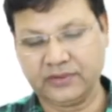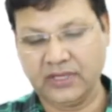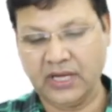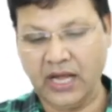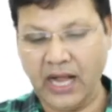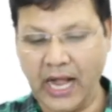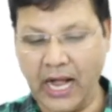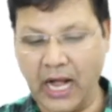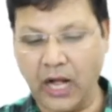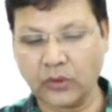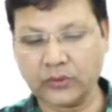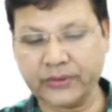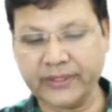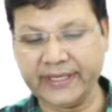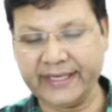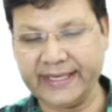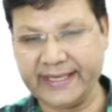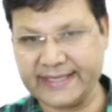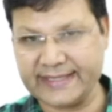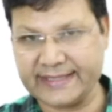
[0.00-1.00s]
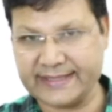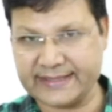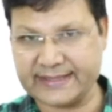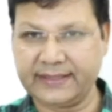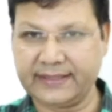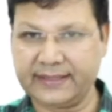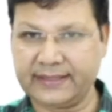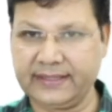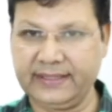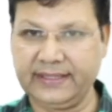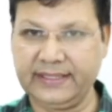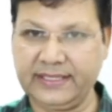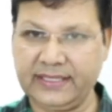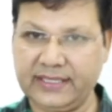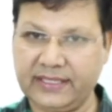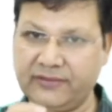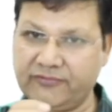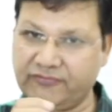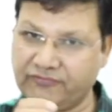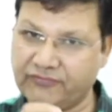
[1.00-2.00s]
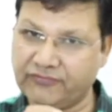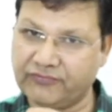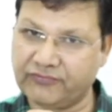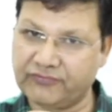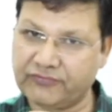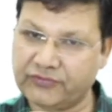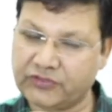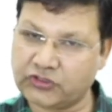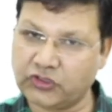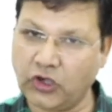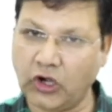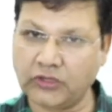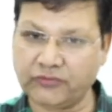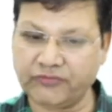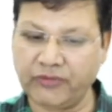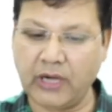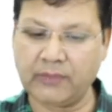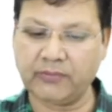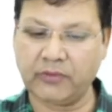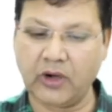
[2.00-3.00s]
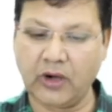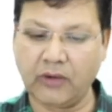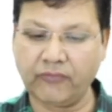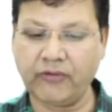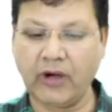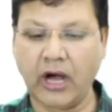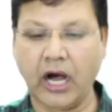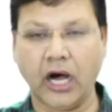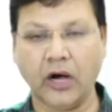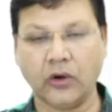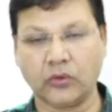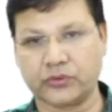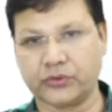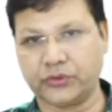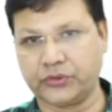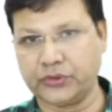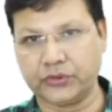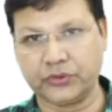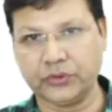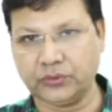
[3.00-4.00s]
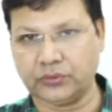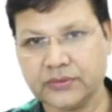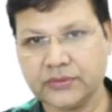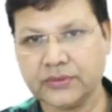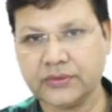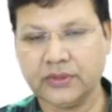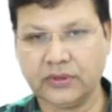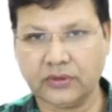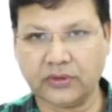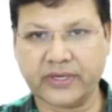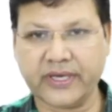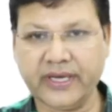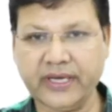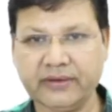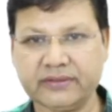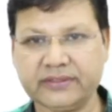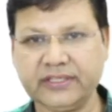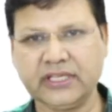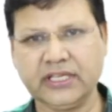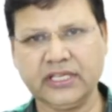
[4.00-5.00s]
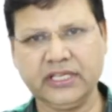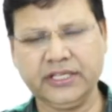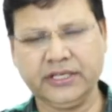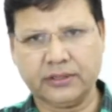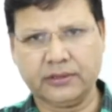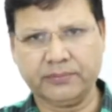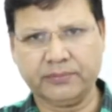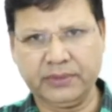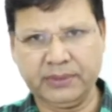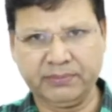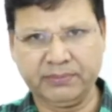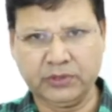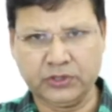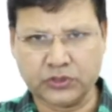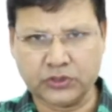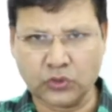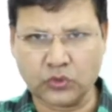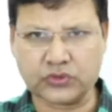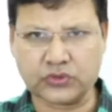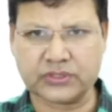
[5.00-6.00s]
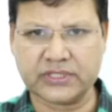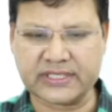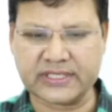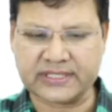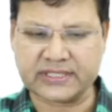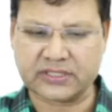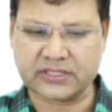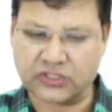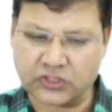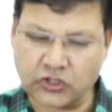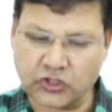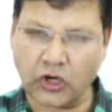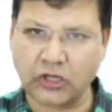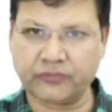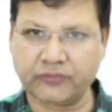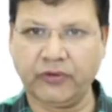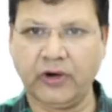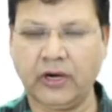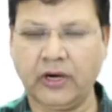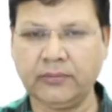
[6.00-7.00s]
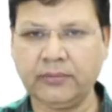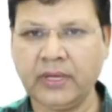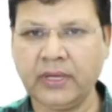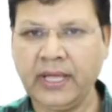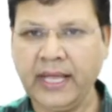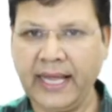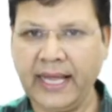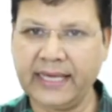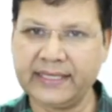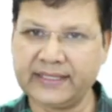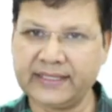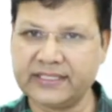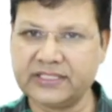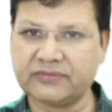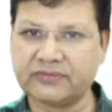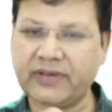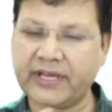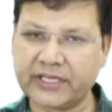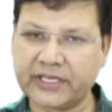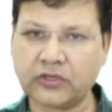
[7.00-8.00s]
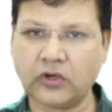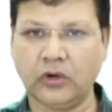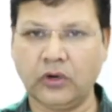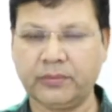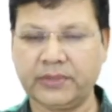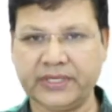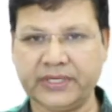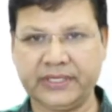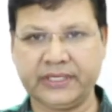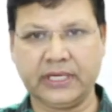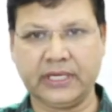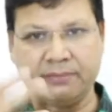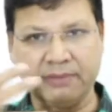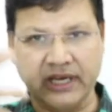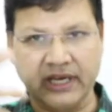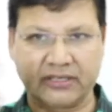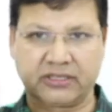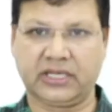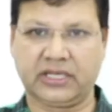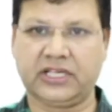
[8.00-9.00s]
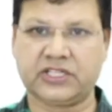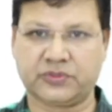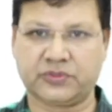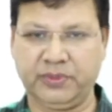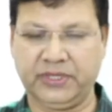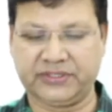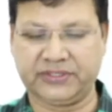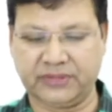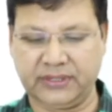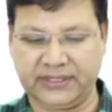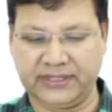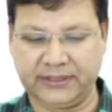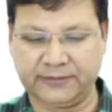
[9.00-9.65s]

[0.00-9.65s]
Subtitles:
Howdy is the short form of how do you do. Okay, generally people use this short form and it is very common in America especially.